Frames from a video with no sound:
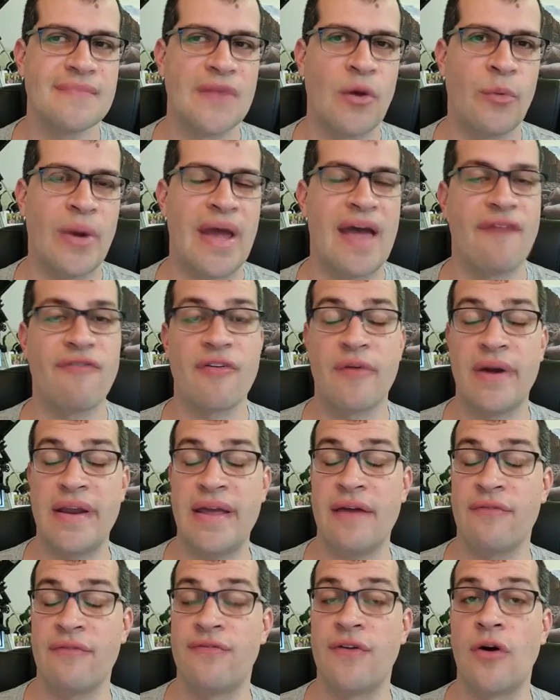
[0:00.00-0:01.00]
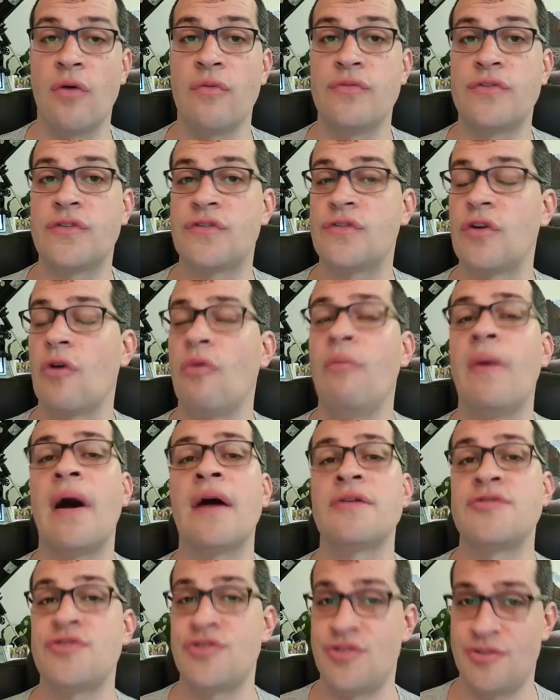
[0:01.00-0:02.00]
We have already evolved so
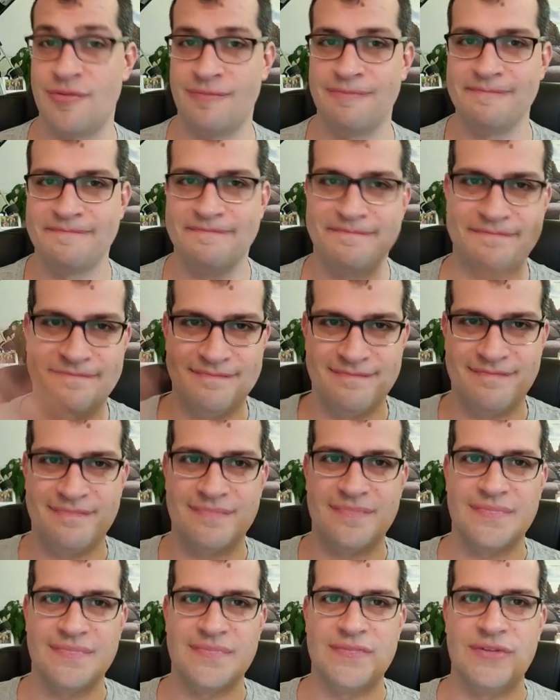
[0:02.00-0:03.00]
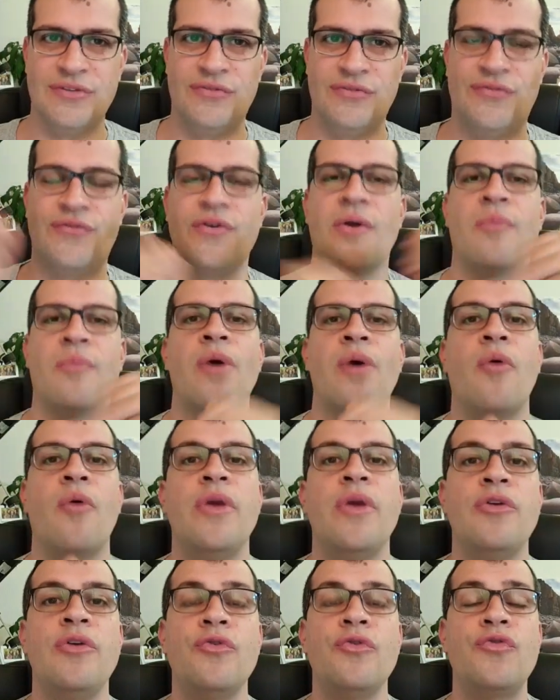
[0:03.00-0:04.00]
much from where
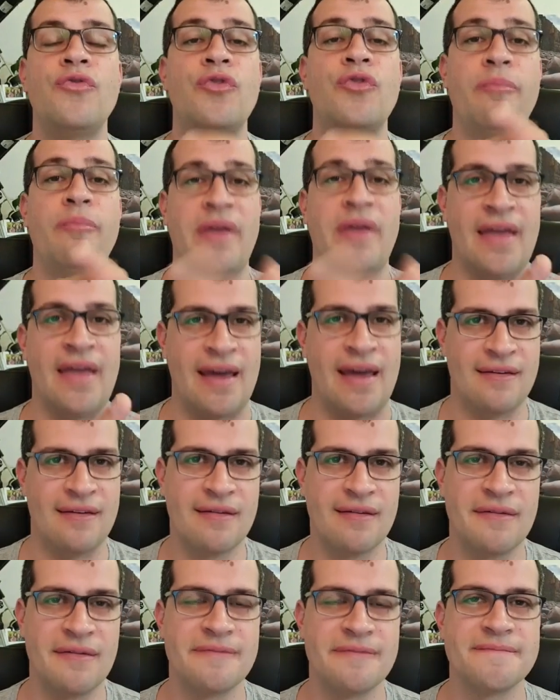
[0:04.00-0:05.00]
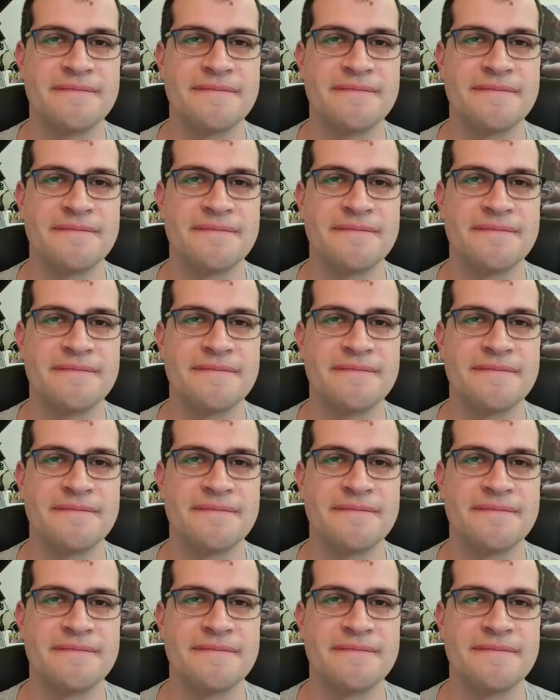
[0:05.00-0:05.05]
we used to be at.